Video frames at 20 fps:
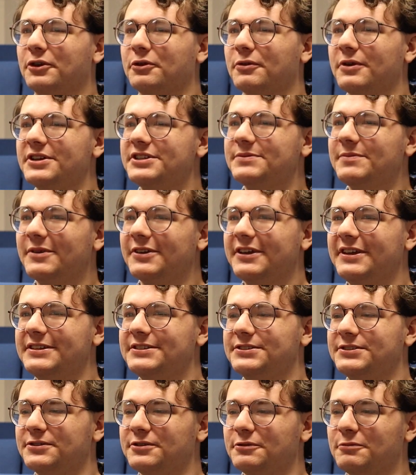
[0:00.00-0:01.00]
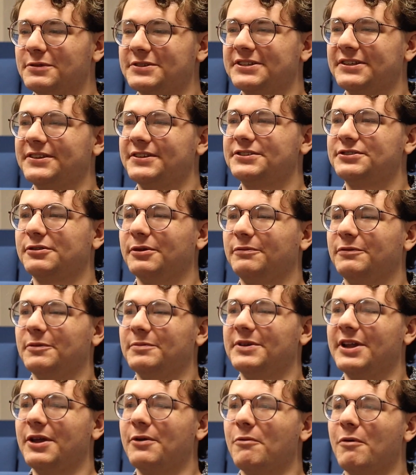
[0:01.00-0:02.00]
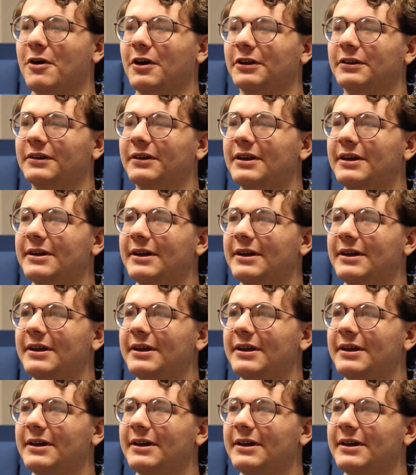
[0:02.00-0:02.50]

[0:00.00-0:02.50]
Grease Monkey suit was in the script from day one.